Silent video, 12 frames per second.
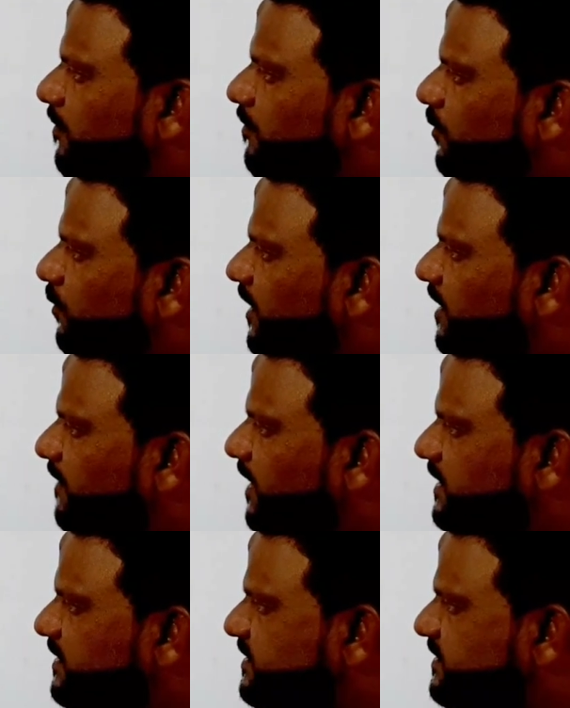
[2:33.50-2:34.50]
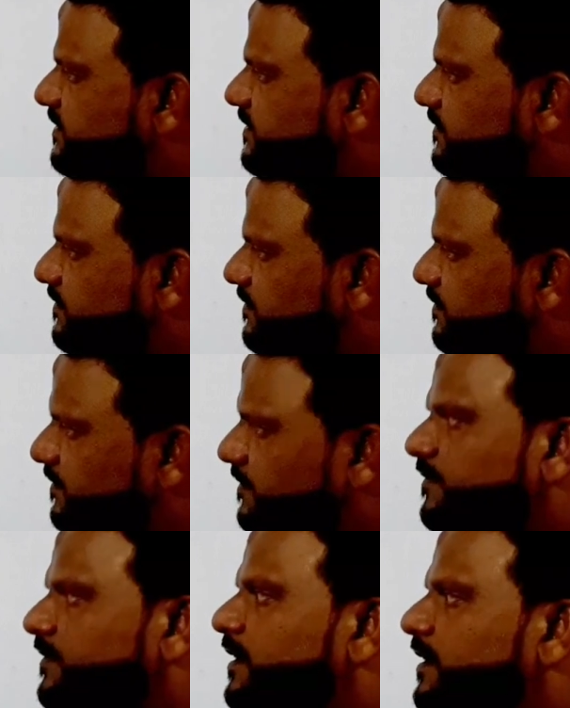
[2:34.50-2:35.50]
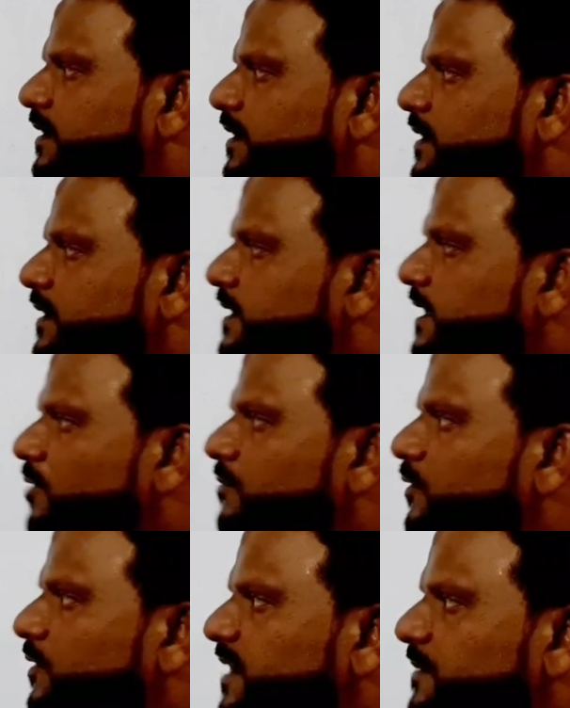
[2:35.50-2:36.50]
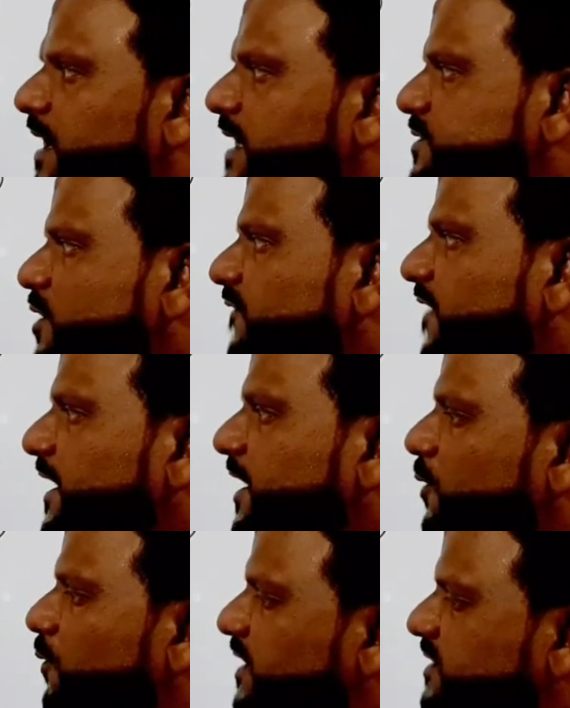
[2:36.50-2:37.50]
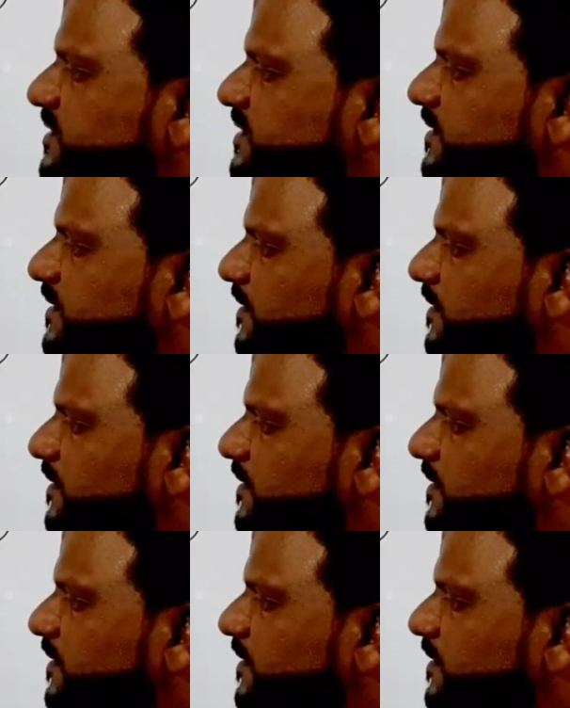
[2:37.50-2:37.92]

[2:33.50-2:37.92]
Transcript: molar mass. Now, molar mass of NaOH,